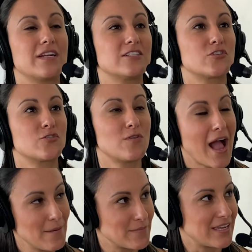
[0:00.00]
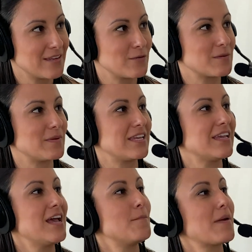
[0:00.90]
an entrapment would
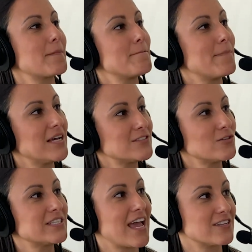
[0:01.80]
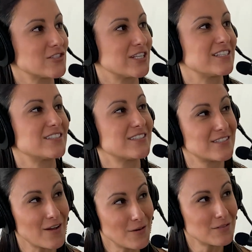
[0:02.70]
be my muscle tension is
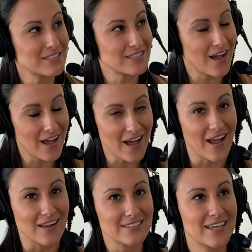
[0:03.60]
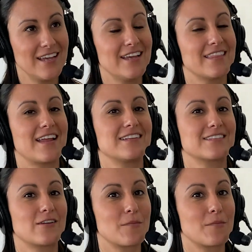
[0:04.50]
so taut that it's going